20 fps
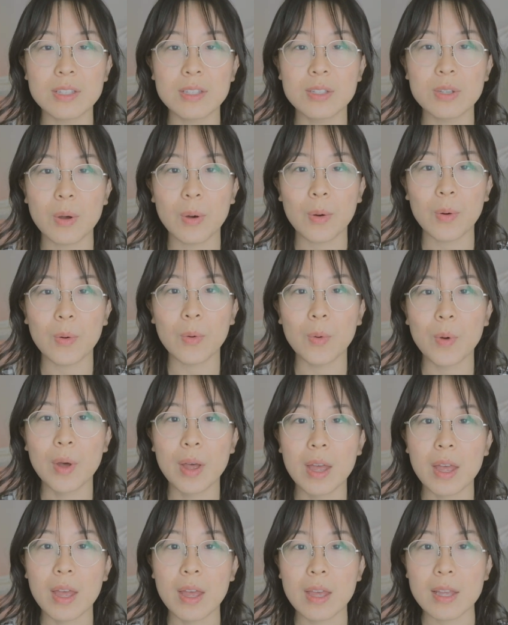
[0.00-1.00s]
So
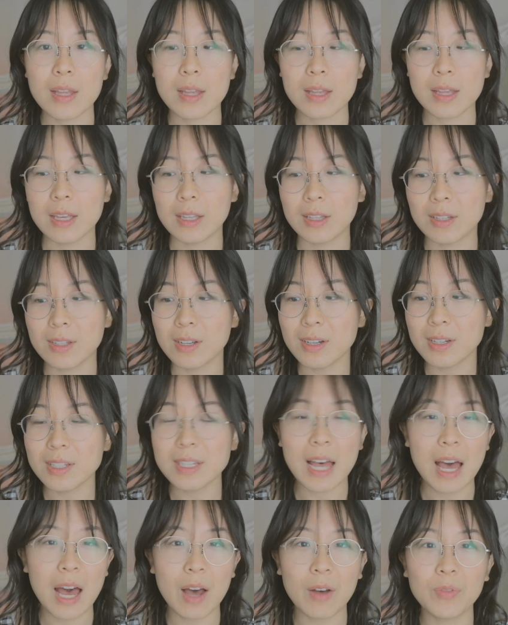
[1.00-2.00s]
it does
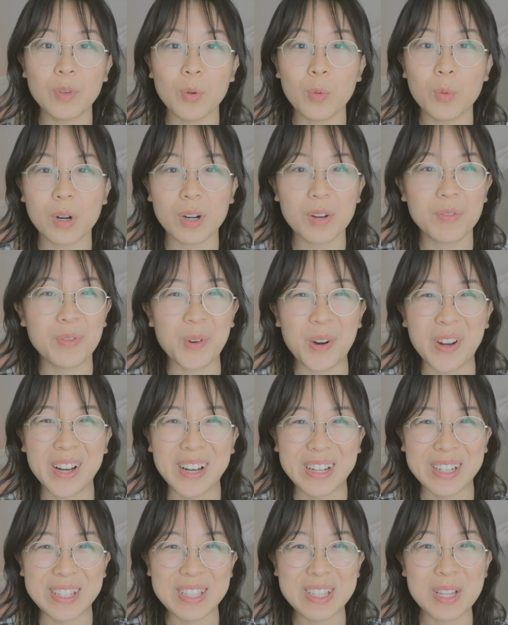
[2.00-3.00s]
have to work for
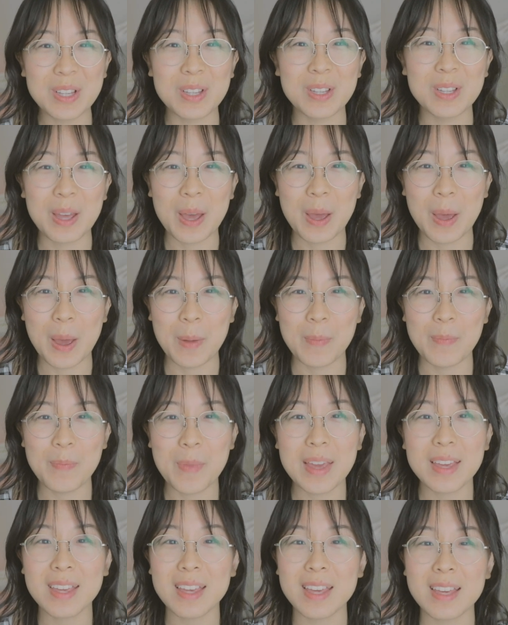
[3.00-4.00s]
us and
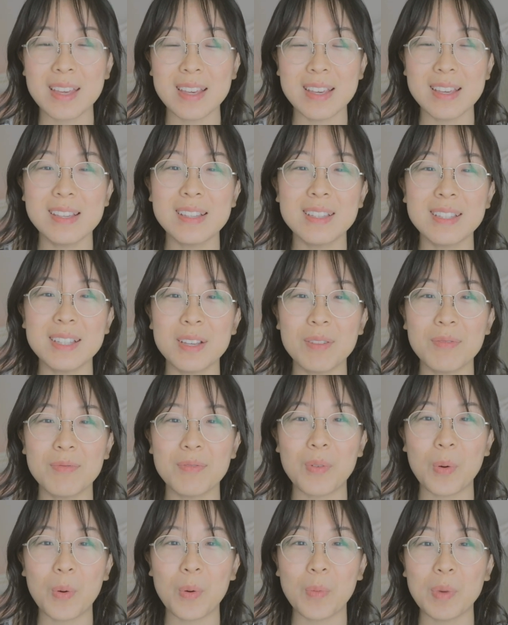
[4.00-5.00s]
making it easy
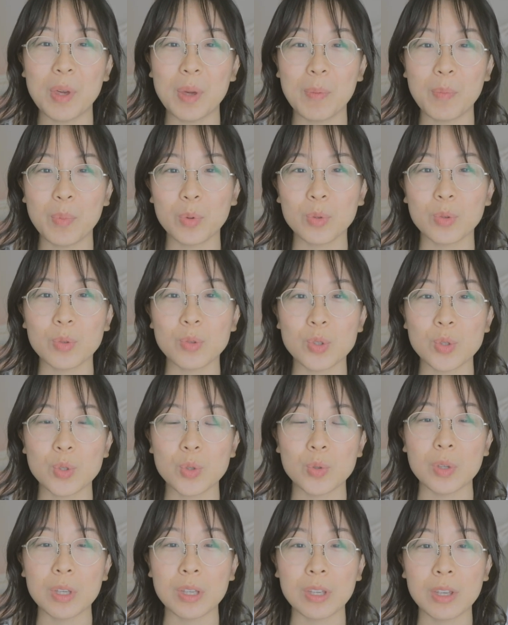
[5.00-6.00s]
for people
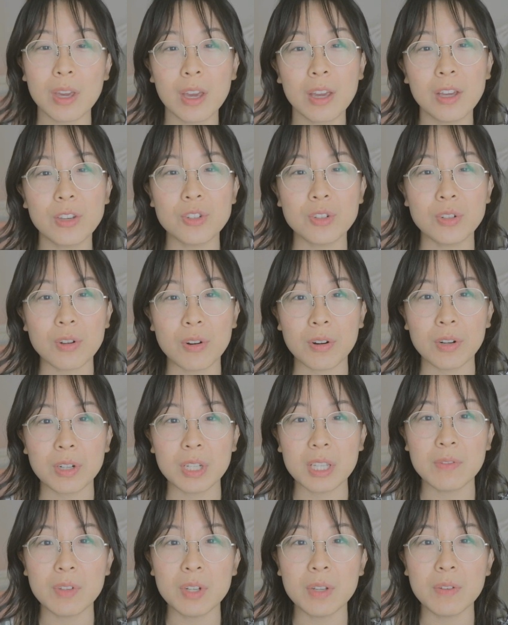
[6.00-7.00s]
to engage in art,
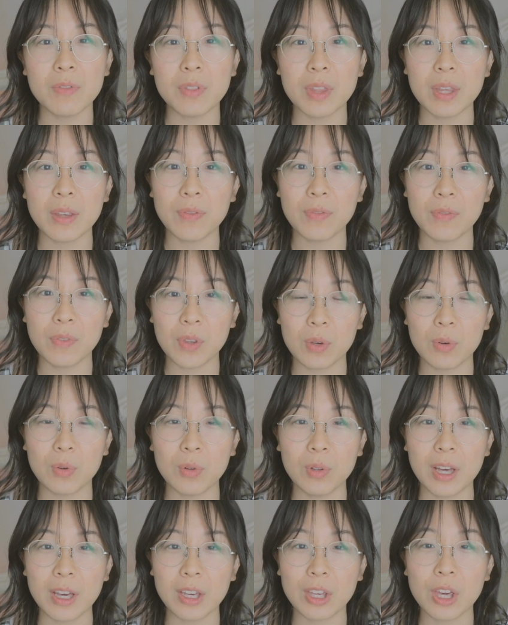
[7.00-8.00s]
even if they feel
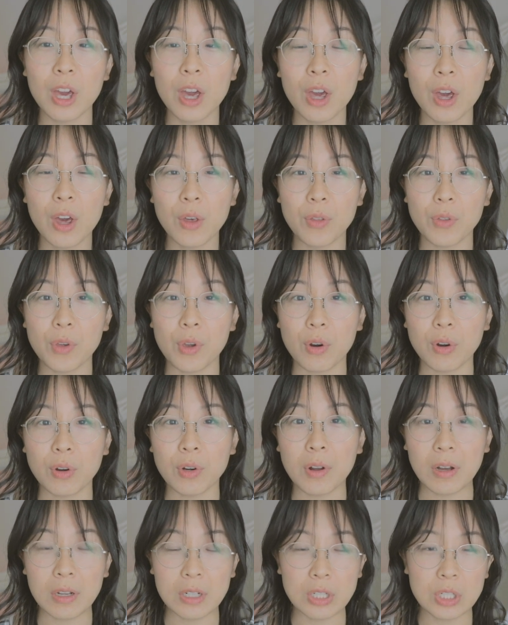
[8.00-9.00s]
like they are
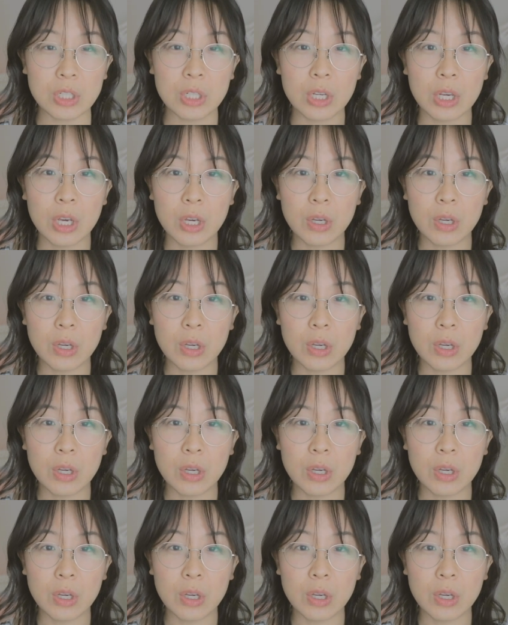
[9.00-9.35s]
not